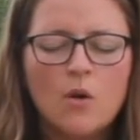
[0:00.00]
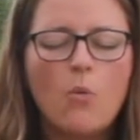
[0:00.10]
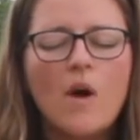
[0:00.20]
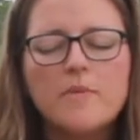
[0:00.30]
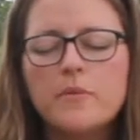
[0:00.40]

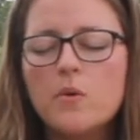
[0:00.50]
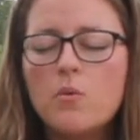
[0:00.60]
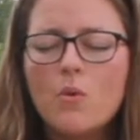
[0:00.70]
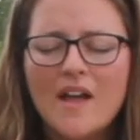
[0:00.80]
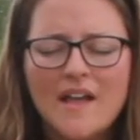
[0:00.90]
Wipe
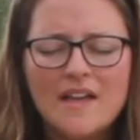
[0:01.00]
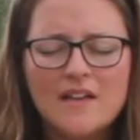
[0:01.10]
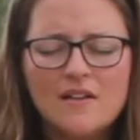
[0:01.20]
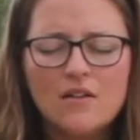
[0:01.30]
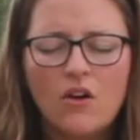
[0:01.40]

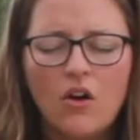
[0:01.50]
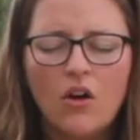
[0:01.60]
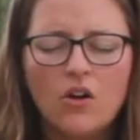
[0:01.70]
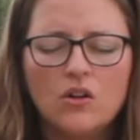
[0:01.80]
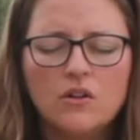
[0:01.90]
away
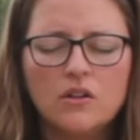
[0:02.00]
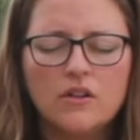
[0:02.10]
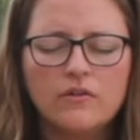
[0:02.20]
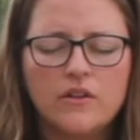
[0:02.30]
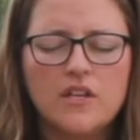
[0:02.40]
all
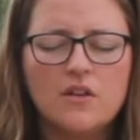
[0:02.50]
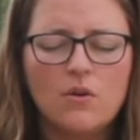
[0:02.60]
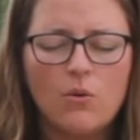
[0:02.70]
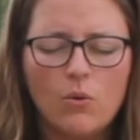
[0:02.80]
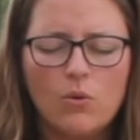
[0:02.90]
of the
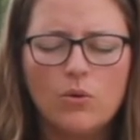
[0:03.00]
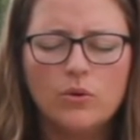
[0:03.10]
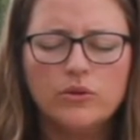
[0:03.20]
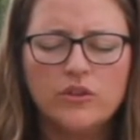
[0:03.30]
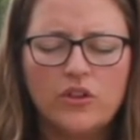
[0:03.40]

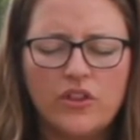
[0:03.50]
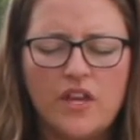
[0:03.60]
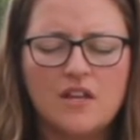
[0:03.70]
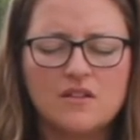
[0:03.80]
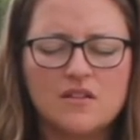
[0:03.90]
old
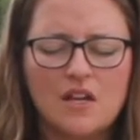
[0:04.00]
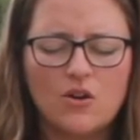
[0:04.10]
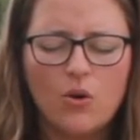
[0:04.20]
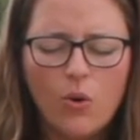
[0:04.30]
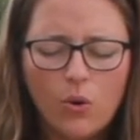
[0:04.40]
things that
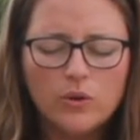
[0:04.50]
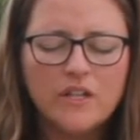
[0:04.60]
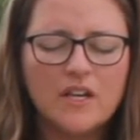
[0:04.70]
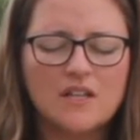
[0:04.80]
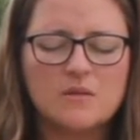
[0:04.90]
are
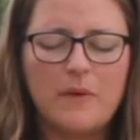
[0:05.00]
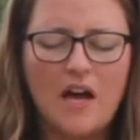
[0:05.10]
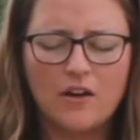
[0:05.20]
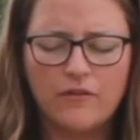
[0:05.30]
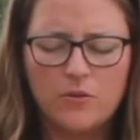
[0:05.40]
holding us
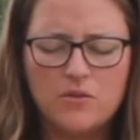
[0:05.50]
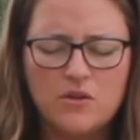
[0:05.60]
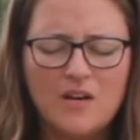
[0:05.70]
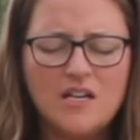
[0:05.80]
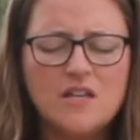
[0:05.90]
back from
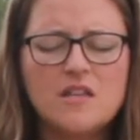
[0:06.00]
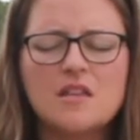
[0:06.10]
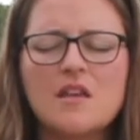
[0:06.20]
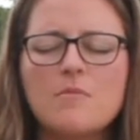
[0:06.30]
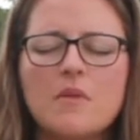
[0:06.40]
you.
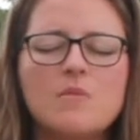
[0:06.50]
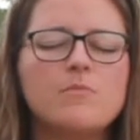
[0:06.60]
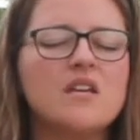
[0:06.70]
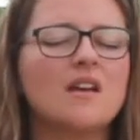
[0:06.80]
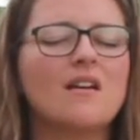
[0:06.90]
Anything that might
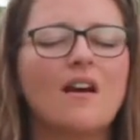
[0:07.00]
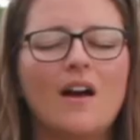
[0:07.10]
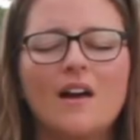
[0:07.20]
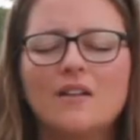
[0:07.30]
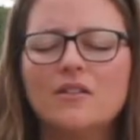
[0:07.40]
be an
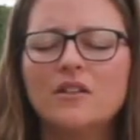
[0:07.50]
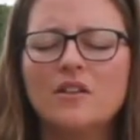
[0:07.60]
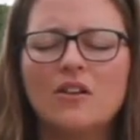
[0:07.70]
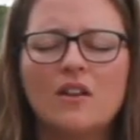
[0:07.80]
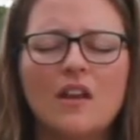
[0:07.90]
idol in
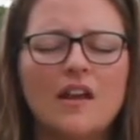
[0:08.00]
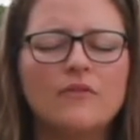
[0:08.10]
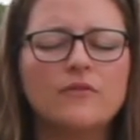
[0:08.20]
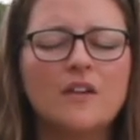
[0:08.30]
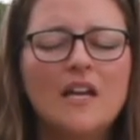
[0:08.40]
our
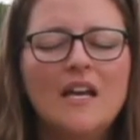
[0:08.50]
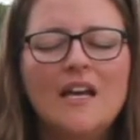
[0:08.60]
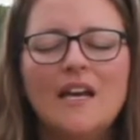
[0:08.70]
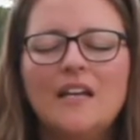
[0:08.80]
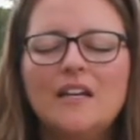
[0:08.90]
life.
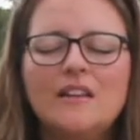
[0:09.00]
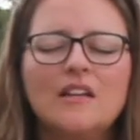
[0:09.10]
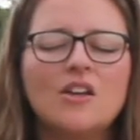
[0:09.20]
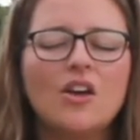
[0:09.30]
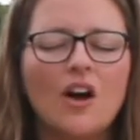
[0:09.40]

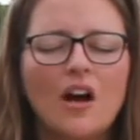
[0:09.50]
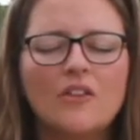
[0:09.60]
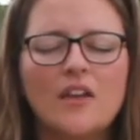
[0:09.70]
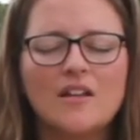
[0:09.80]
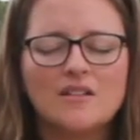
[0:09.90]
Anything,
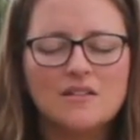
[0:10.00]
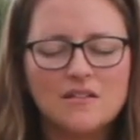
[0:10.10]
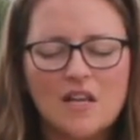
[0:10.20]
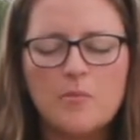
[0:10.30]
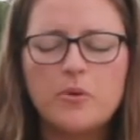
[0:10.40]
God, that
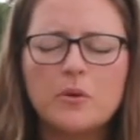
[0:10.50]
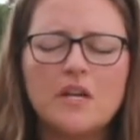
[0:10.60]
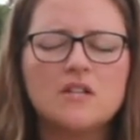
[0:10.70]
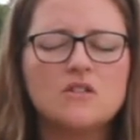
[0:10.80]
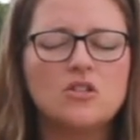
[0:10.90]

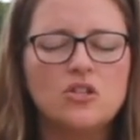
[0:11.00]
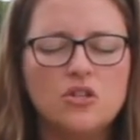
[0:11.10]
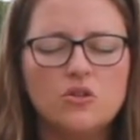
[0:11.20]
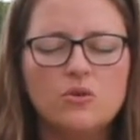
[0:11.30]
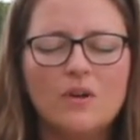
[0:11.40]
separates
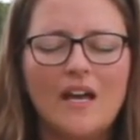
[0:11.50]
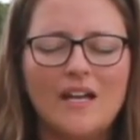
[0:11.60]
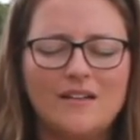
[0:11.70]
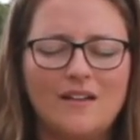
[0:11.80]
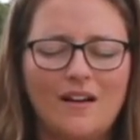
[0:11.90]
you
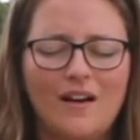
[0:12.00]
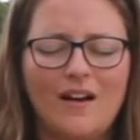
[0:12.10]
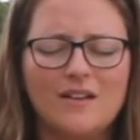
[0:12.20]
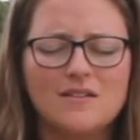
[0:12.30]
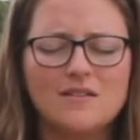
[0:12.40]
and
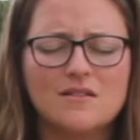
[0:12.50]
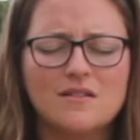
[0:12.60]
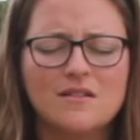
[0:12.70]
us.